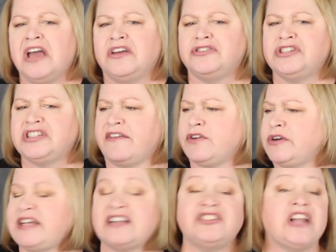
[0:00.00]
you're just giving
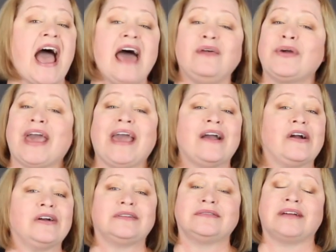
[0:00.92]
her attention, I don't
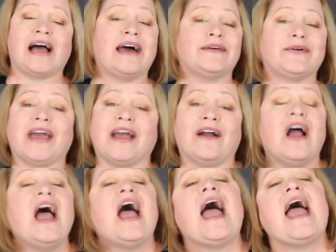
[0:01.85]
care. I don't care.